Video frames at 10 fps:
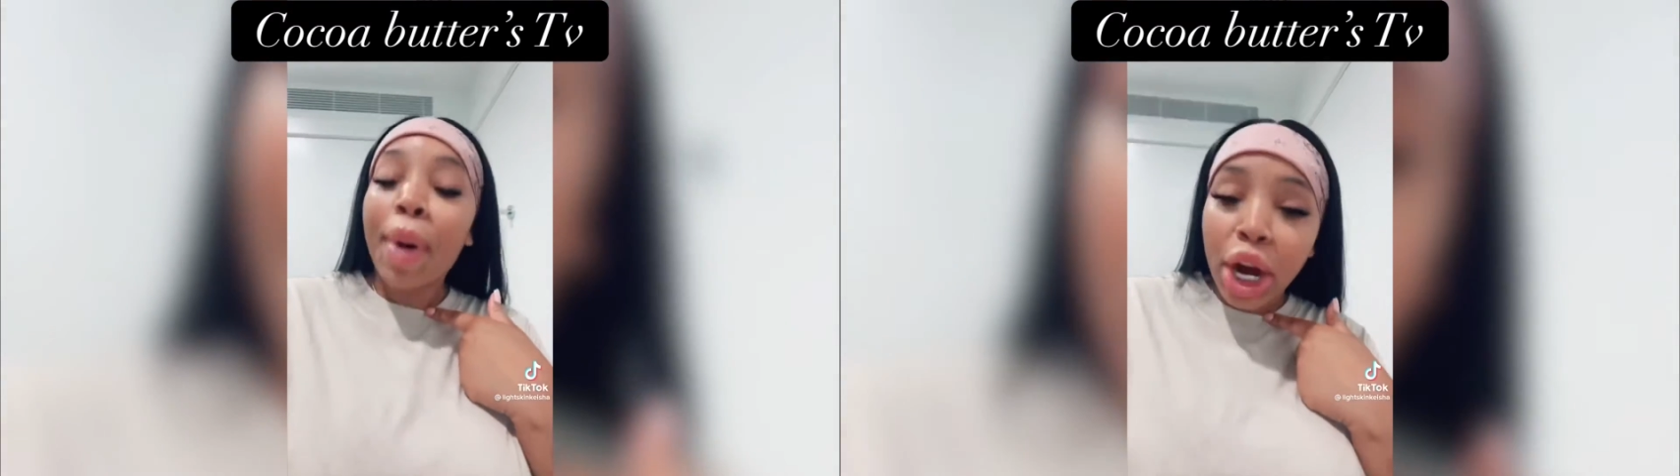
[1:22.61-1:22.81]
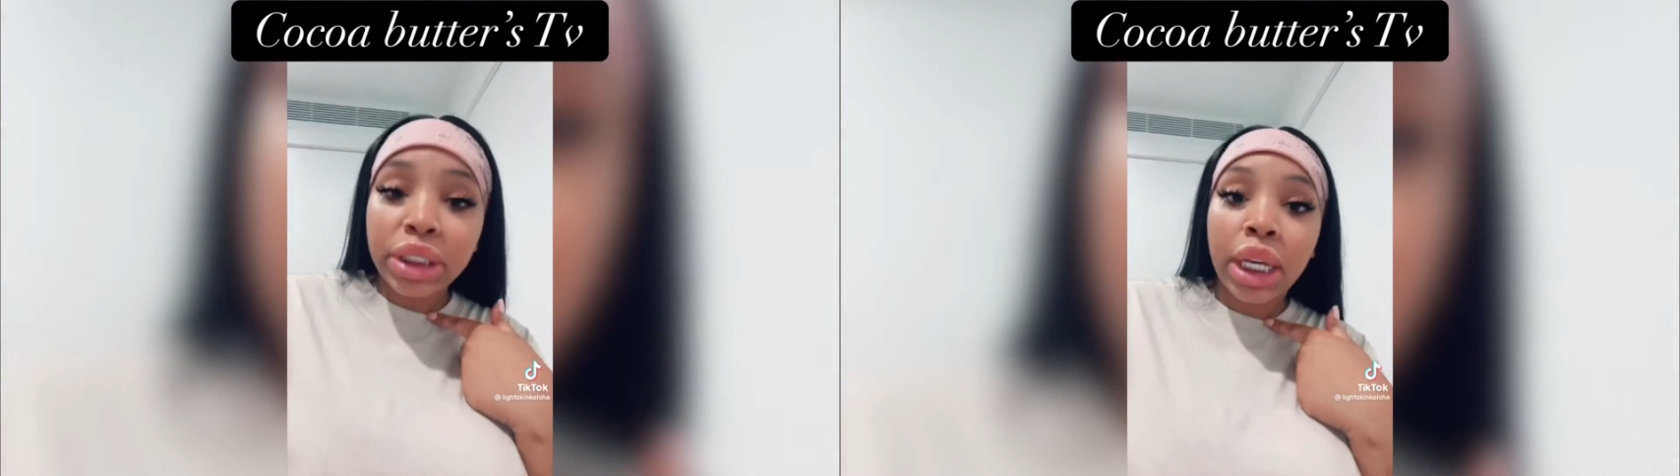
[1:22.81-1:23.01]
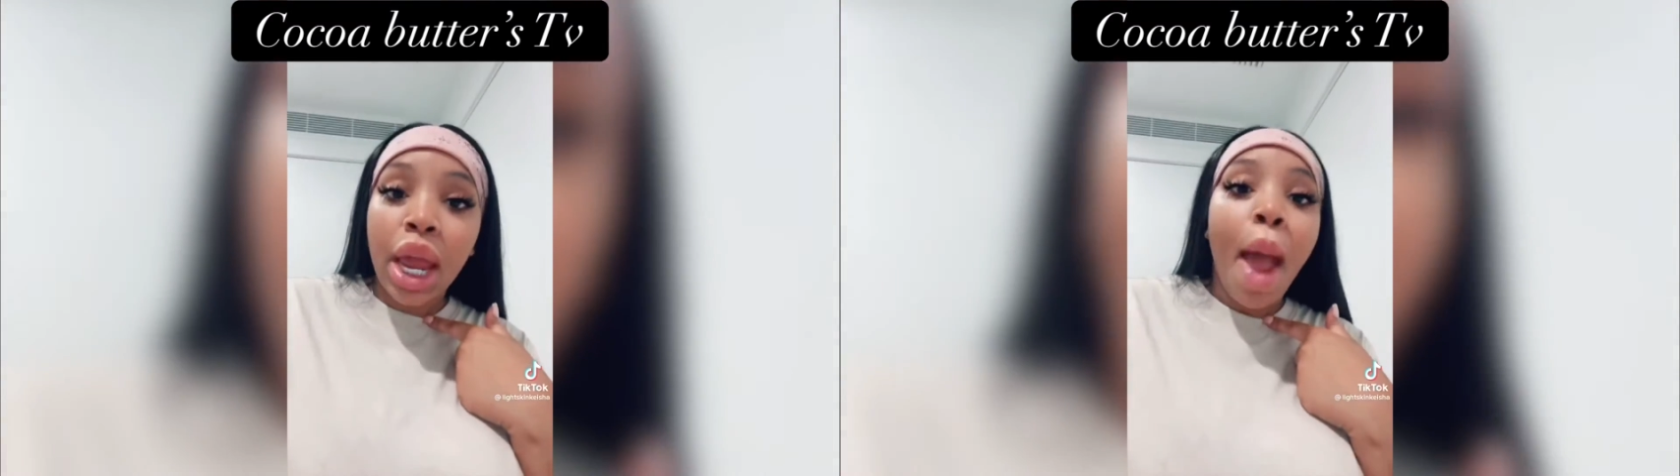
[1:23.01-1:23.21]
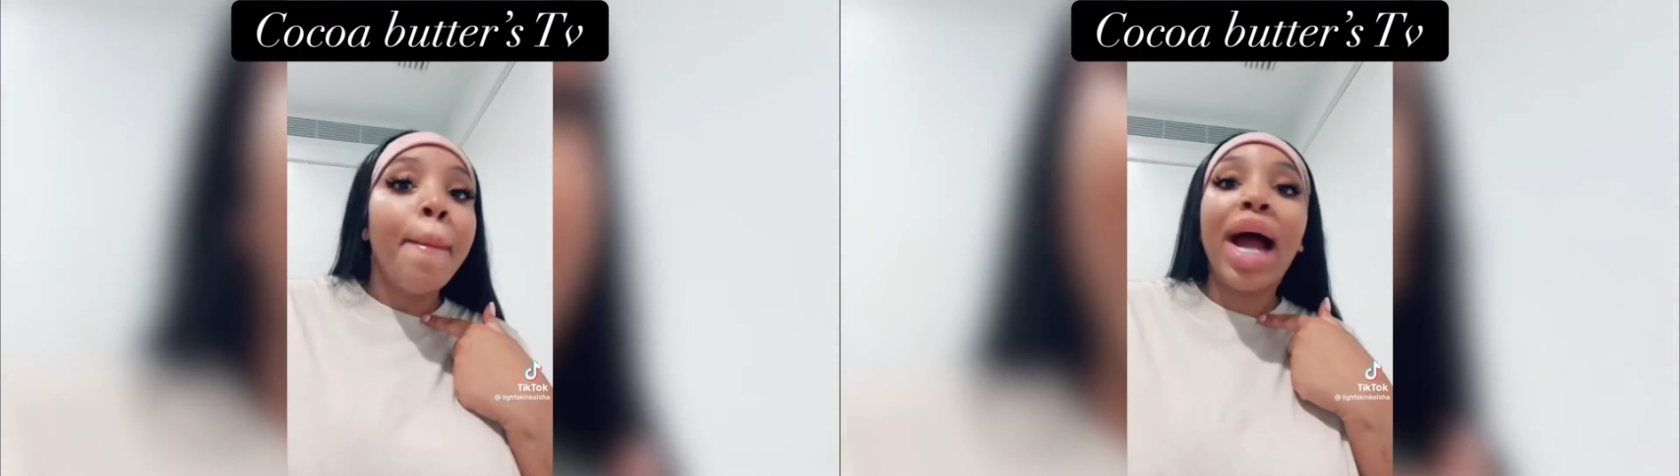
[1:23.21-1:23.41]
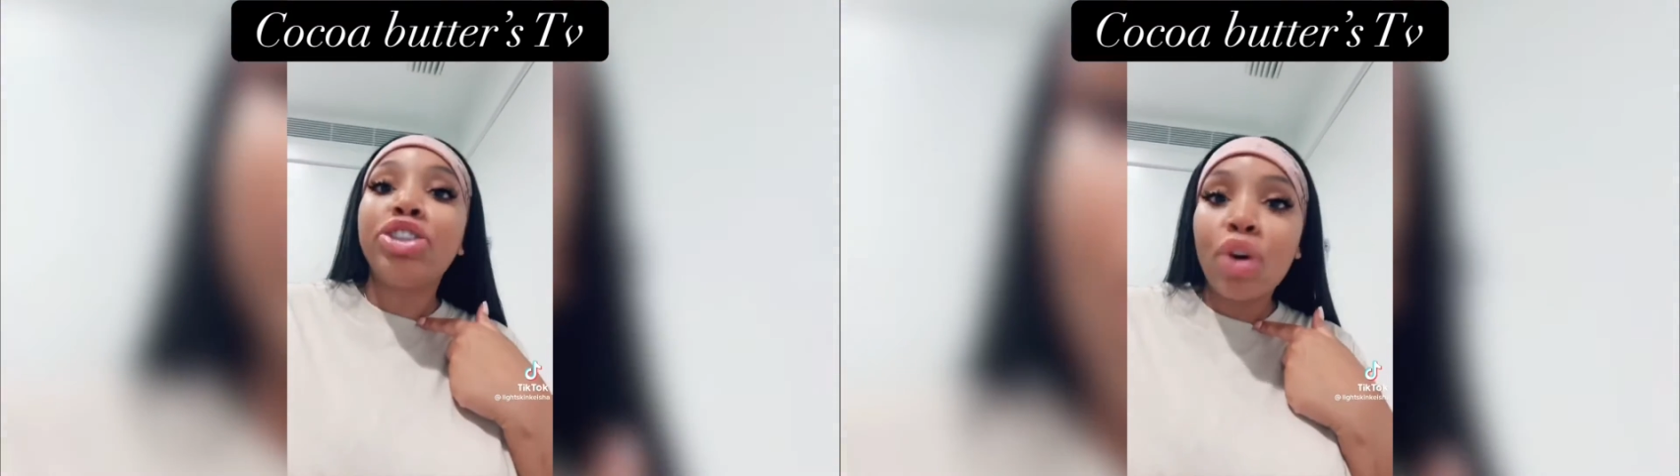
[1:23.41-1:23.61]
person
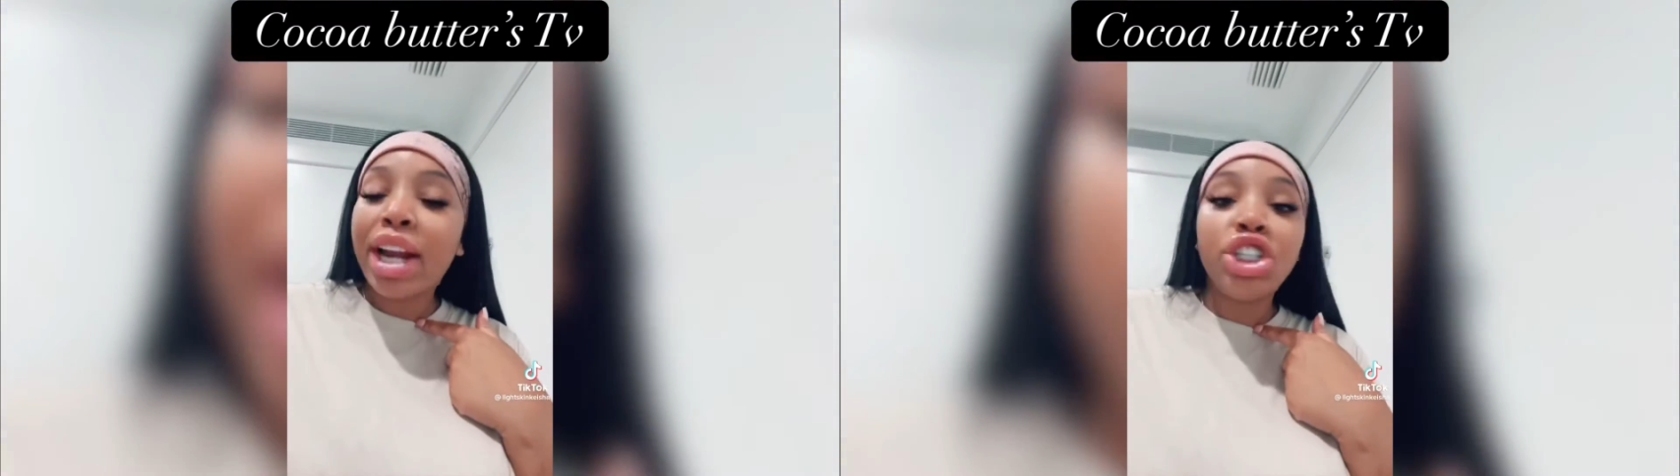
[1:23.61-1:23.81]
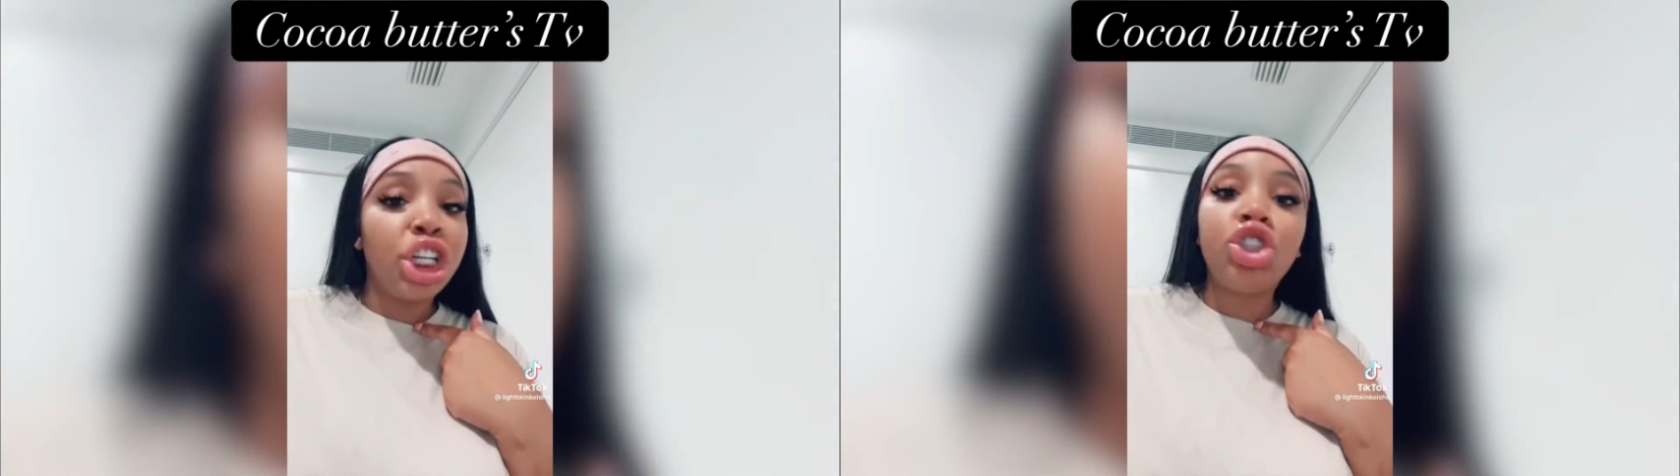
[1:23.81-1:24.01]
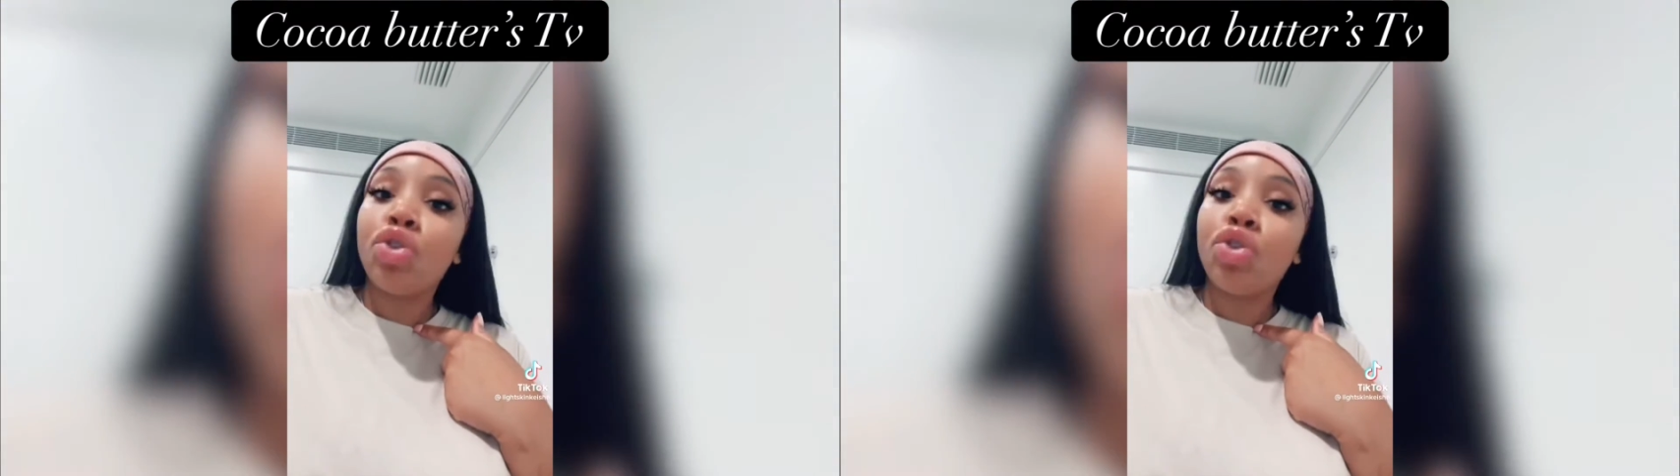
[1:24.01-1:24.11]
by trying to just,